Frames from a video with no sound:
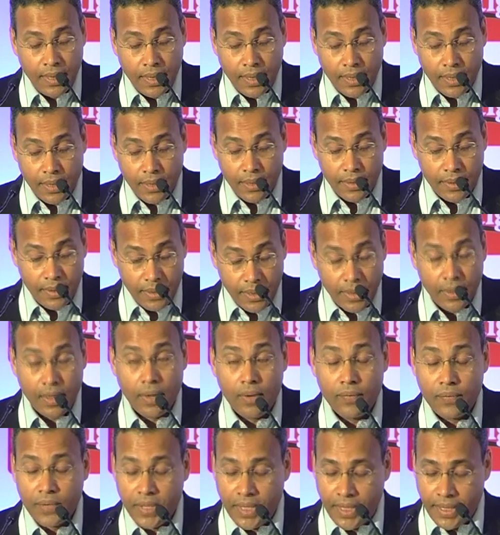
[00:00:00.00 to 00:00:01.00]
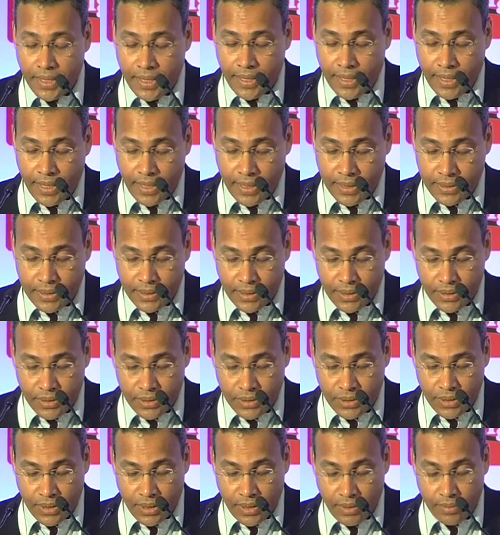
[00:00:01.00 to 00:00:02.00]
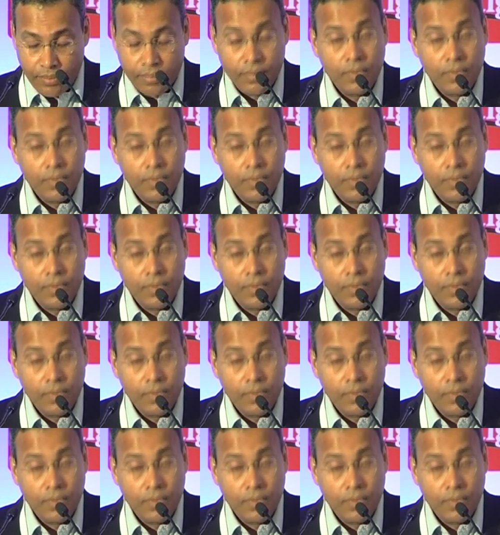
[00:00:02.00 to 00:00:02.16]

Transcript: of India does is